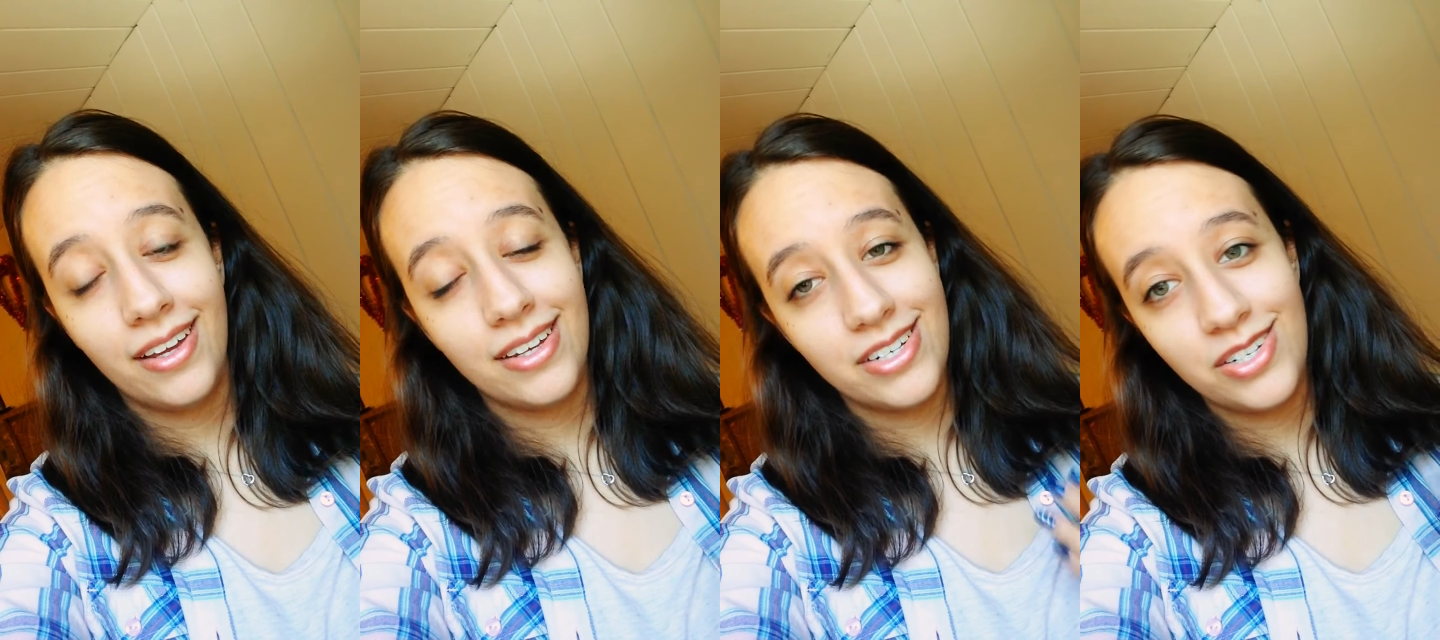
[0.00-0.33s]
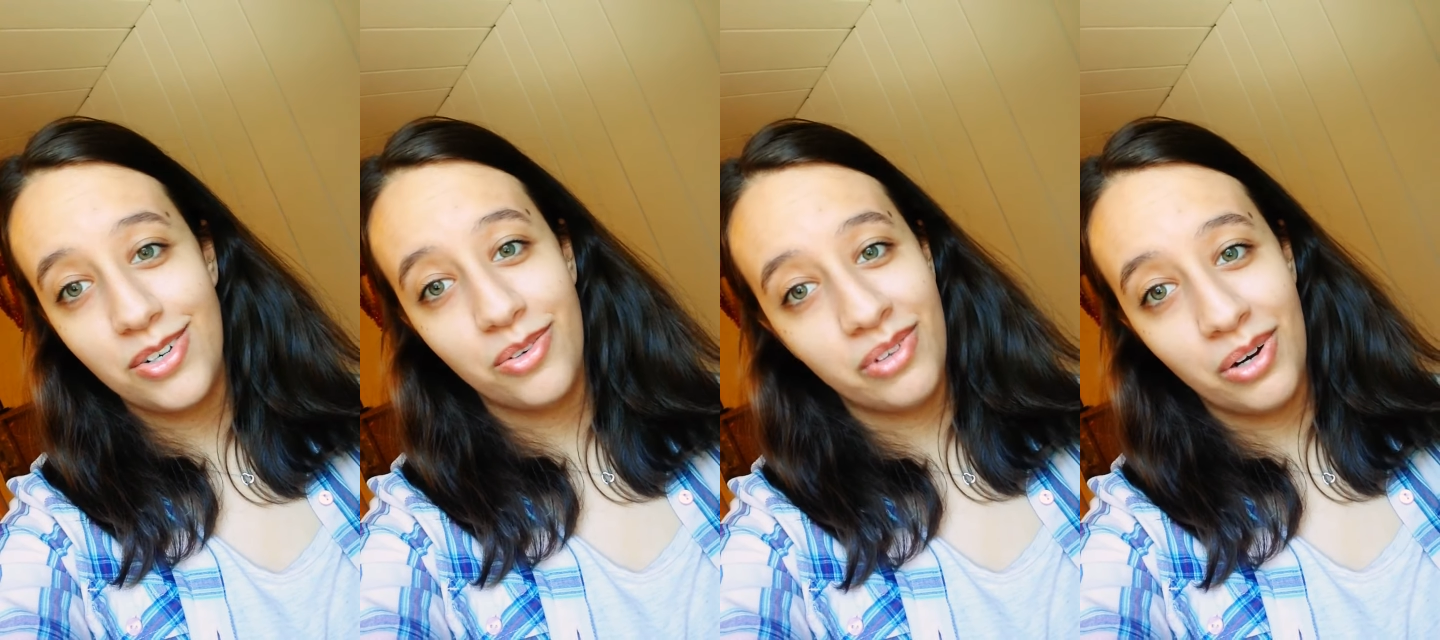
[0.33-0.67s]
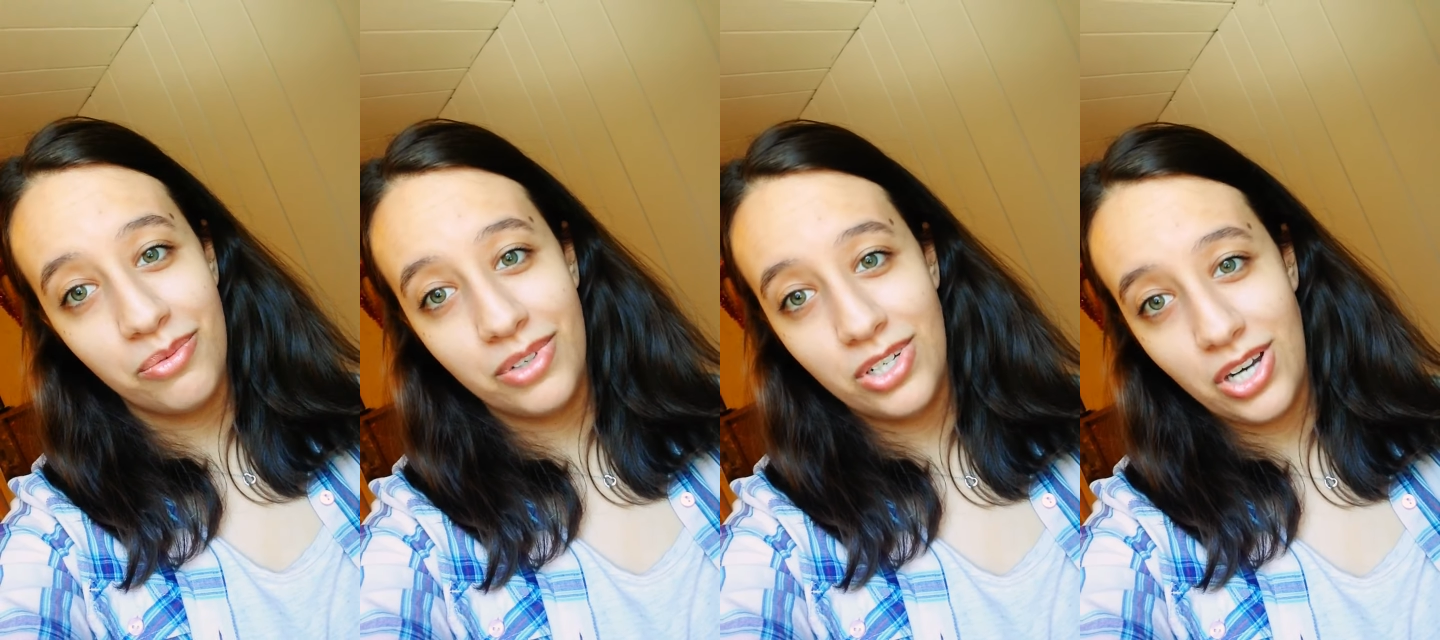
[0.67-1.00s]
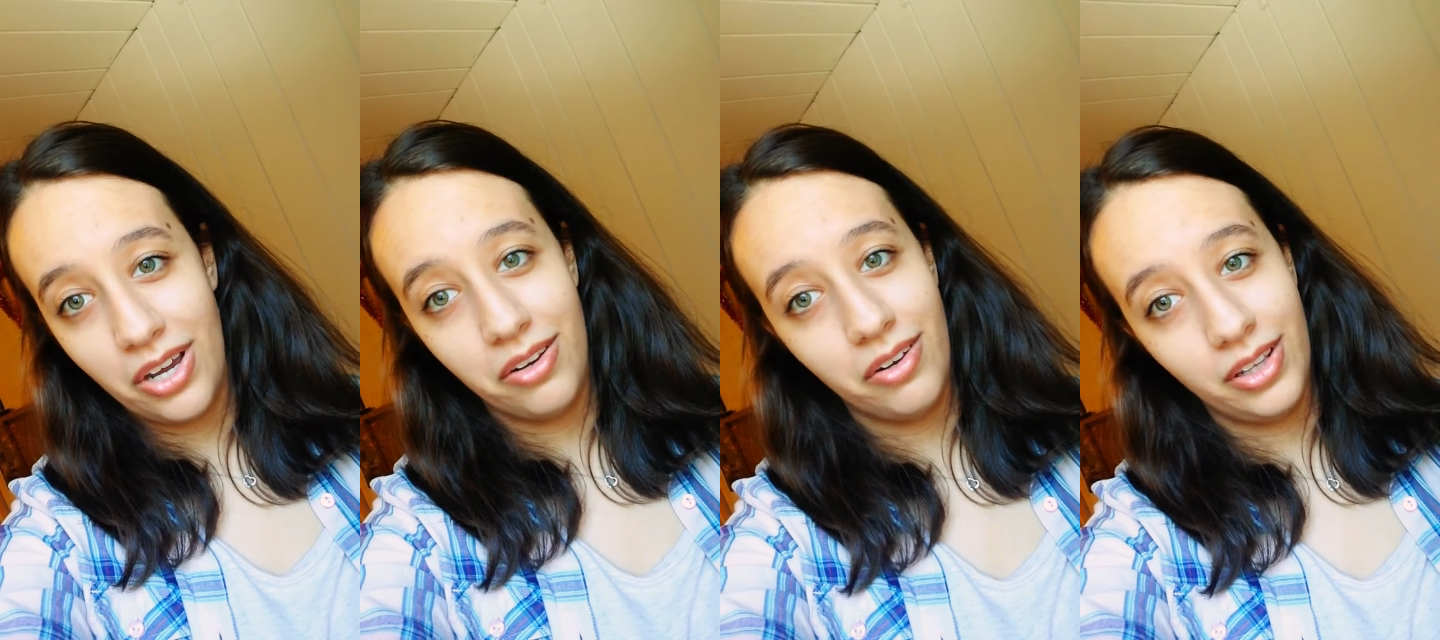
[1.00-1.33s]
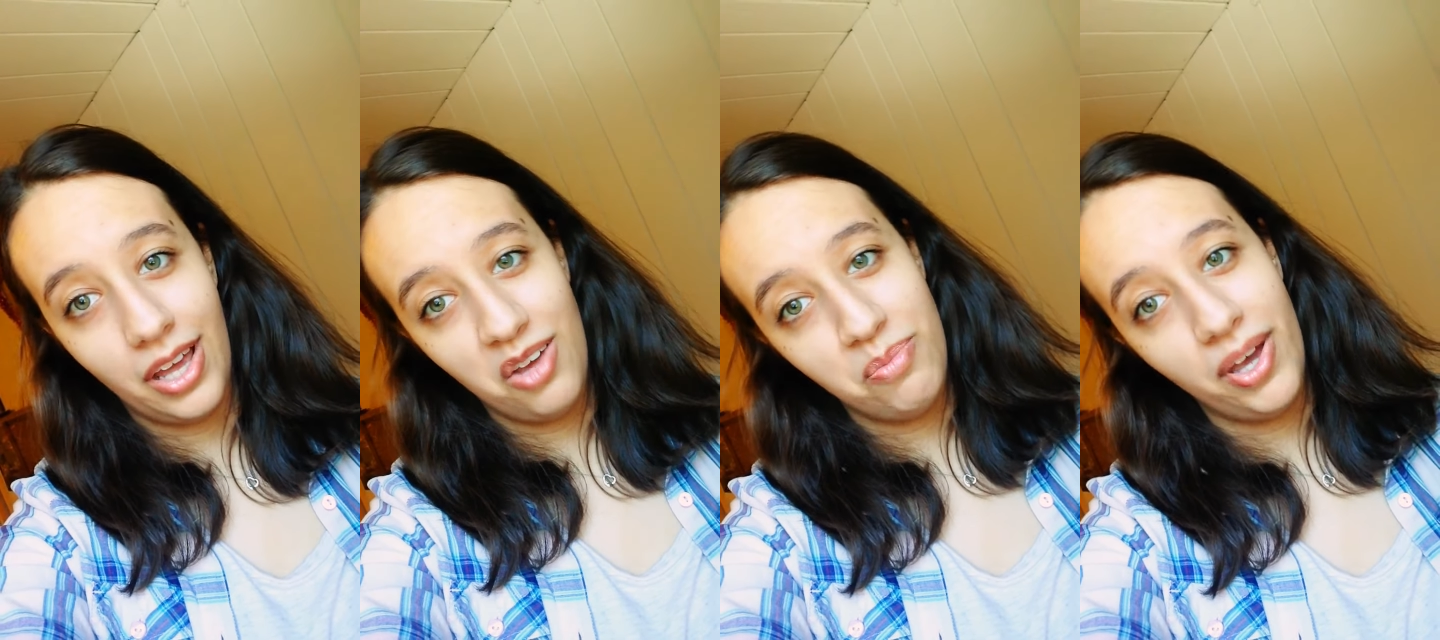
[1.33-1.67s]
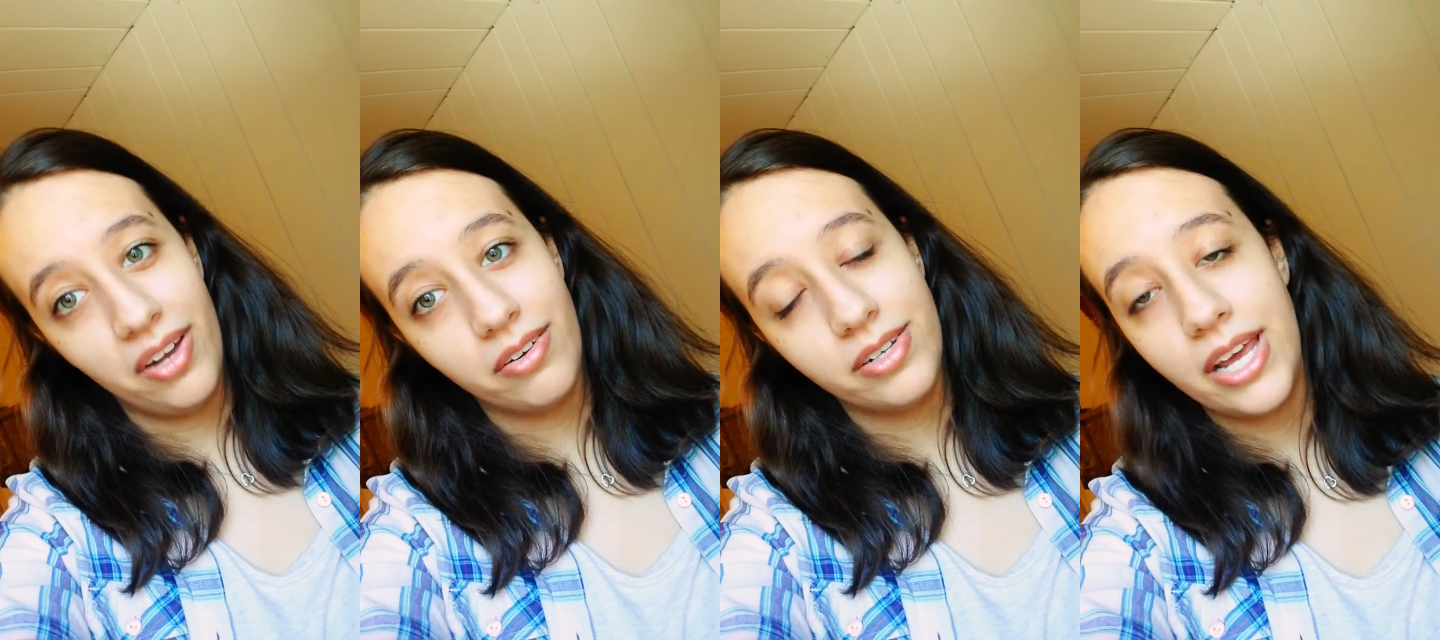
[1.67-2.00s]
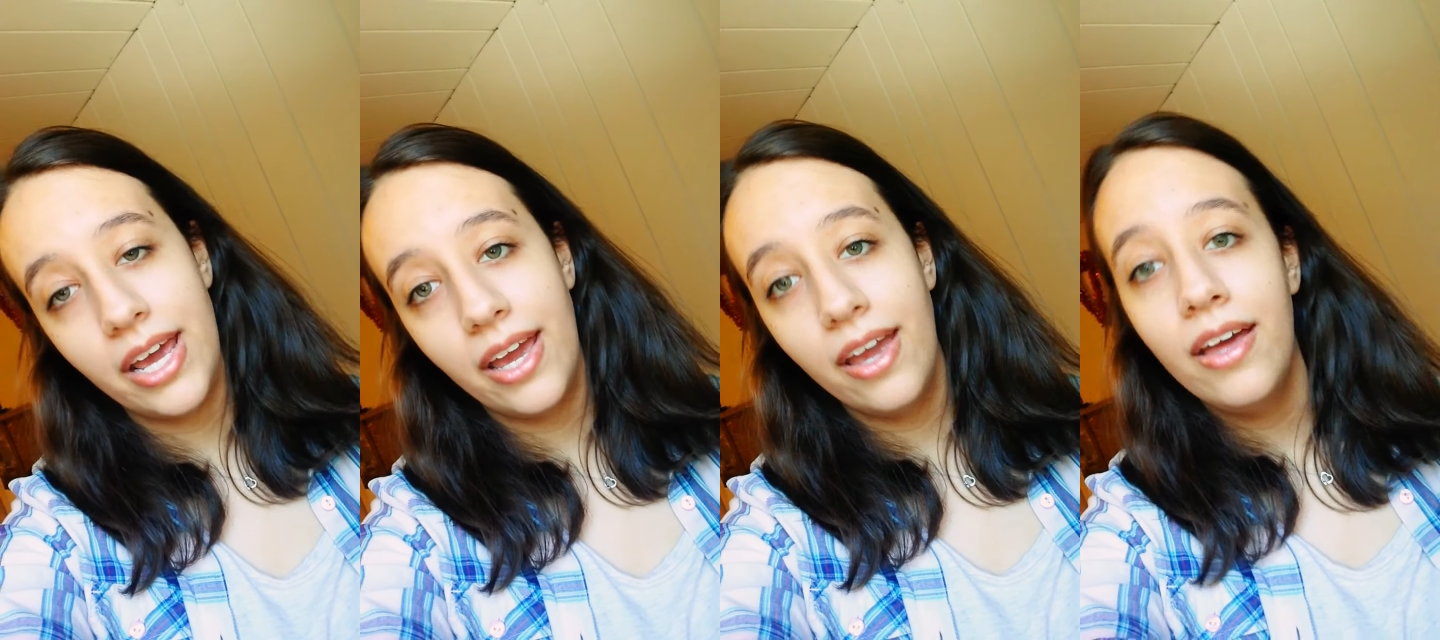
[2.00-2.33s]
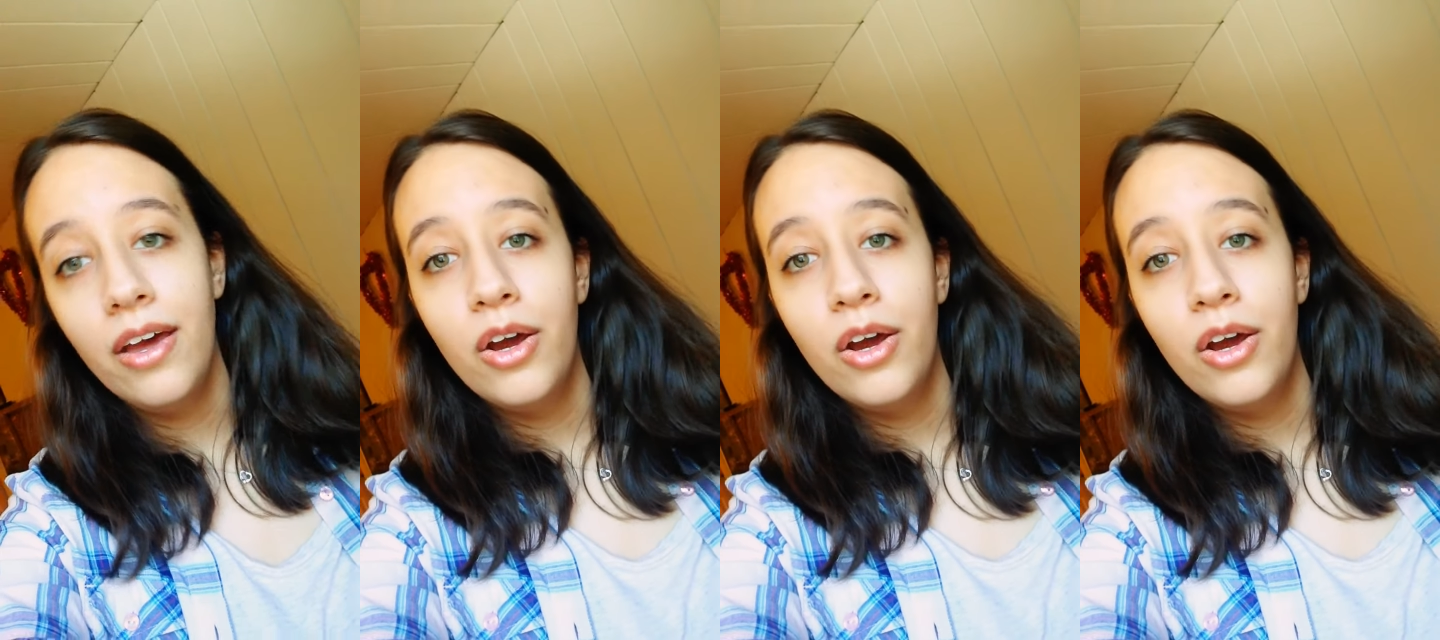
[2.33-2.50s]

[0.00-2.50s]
because you don't want one child on the iPad all day